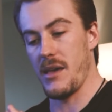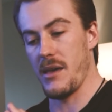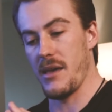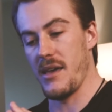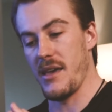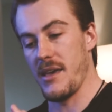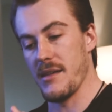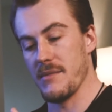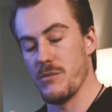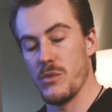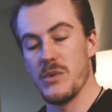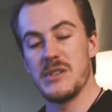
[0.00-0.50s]

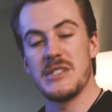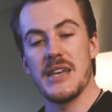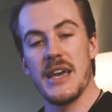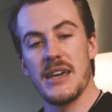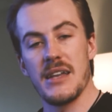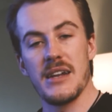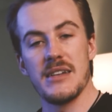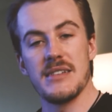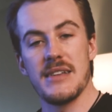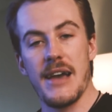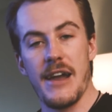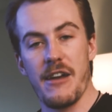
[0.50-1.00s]
it would take
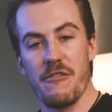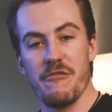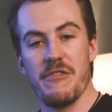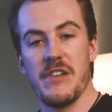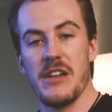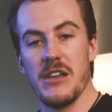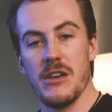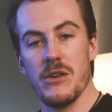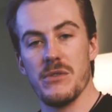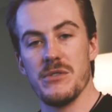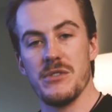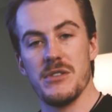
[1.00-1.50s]
an entire
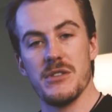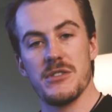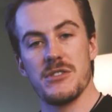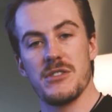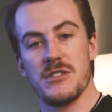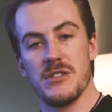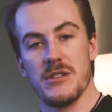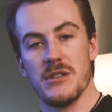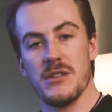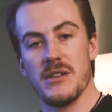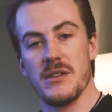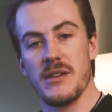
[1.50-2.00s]
video just
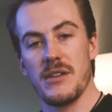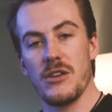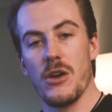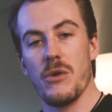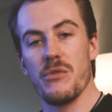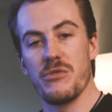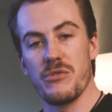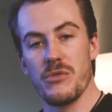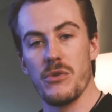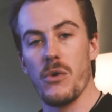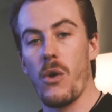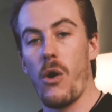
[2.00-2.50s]
to go
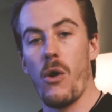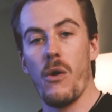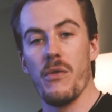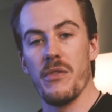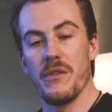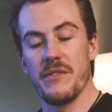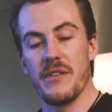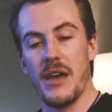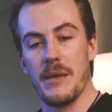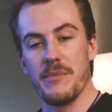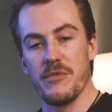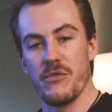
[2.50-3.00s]
through all the
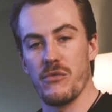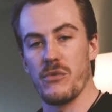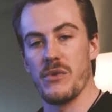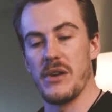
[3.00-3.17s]
types of